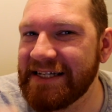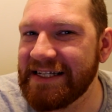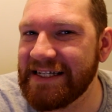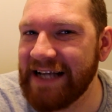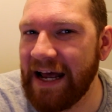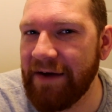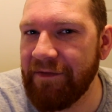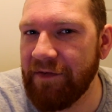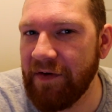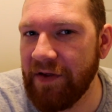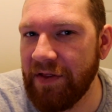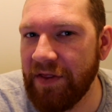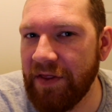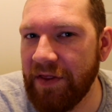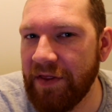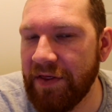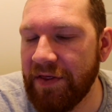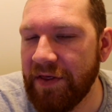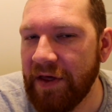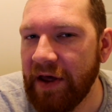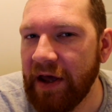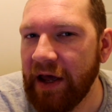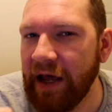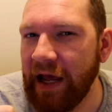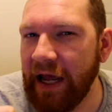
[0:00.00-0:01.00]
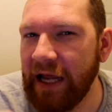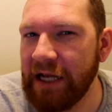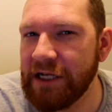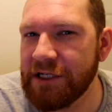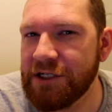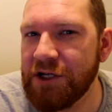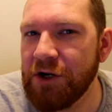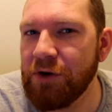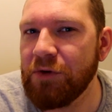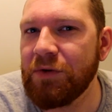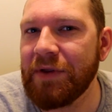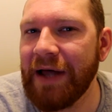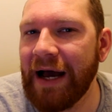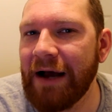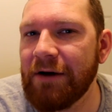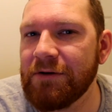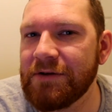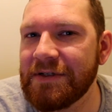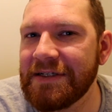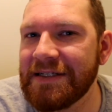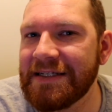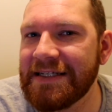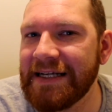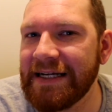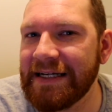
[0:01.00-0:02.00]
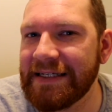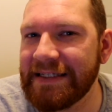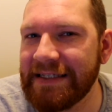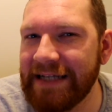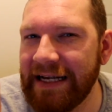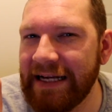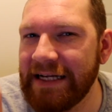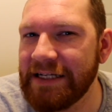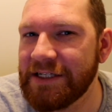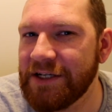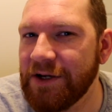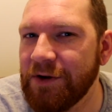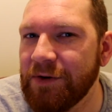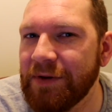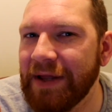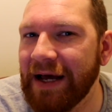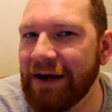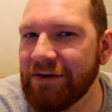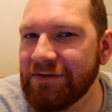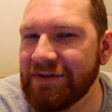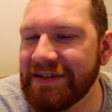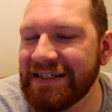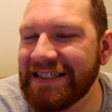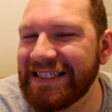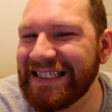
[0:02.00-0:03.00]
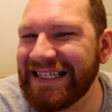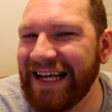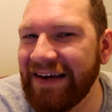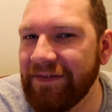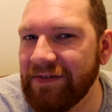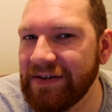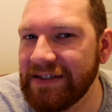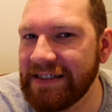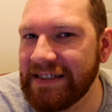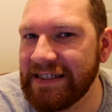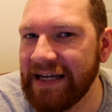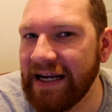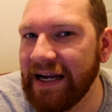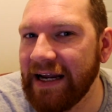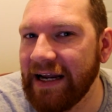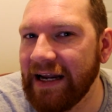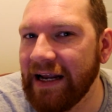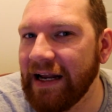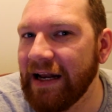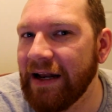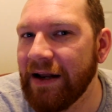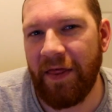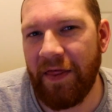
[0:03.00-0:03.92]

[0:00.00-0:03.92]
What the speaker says: 7th in 2016-2017,